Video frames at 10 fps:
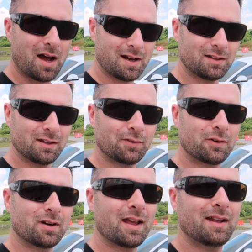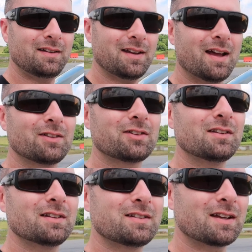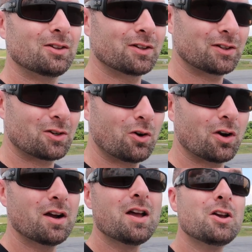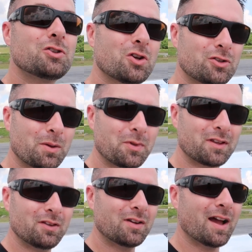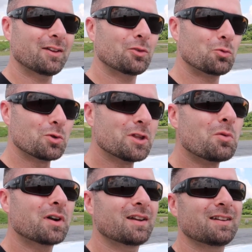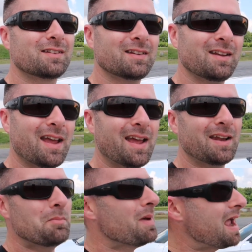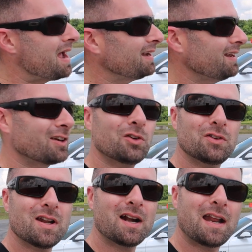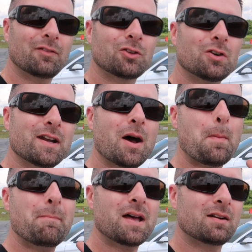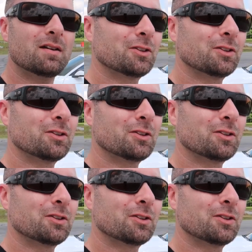I delivered, and yes, let's take a look at the car, show you something that you guys really wanted to see, and man, it could not have turned out better.